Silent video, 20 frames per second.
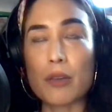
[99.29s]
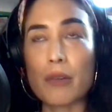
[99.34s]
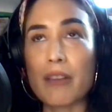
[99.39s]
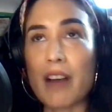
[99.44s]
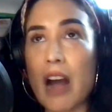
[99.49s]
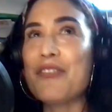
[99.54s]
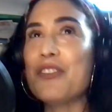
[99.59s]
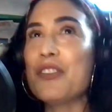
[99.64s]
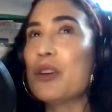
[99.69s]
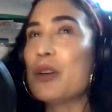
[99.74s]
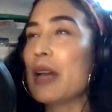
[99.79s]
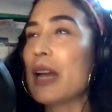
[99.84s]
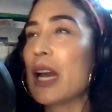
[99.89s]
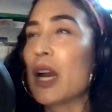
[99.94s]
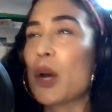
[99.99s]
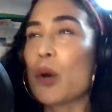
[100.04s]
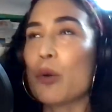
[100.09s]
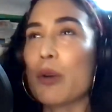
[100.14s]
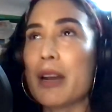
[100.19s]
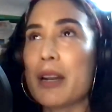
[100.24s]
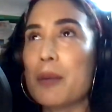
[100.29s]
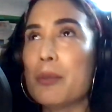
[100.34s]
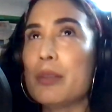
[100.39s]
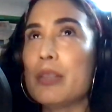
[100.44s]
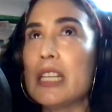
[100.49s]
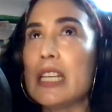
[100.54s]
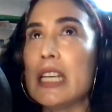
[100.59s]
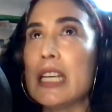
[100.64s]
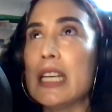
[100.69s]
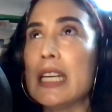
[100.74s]
So I feel
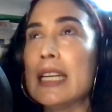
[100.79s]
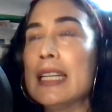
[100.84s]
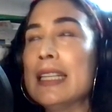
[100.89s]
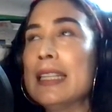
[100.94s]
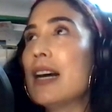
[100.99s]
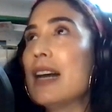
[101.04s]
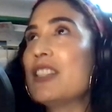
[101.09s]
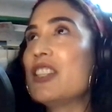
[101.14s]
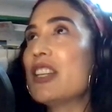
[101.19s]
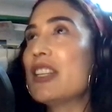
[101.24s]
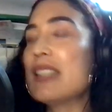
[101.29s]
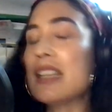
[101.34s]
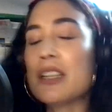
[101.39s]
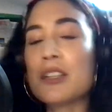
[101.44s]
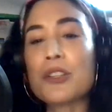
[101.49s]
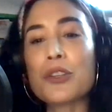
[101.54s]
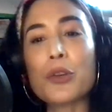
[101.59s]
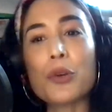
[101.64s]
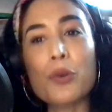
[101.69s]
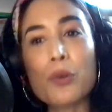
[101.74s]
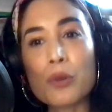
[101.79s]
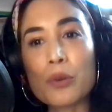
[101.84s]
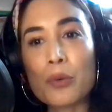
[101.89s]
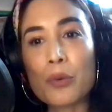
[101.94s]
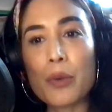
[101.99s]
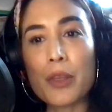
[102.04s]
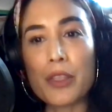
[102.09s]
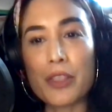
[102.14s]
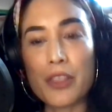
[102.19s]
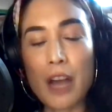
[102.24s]
incredibly just in
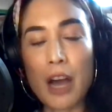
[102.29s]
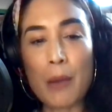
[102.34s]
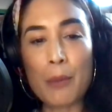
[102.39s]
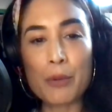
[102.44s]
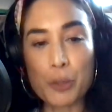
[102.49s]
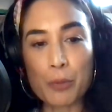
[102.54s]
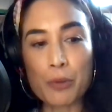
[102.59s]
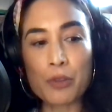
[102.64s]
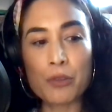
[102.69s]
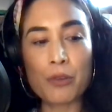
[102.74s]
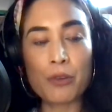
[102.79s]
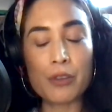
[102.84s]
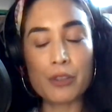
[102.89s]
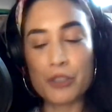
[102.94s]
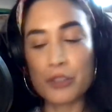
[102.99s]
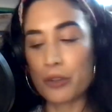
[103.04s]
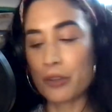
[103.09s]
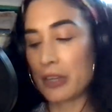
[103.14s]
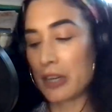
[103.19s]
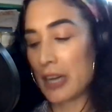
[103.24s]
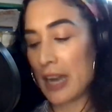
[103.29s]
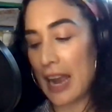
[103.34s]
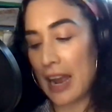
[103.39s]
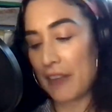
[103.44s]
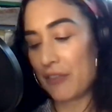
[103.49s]
tune with the entrepreneurial journey.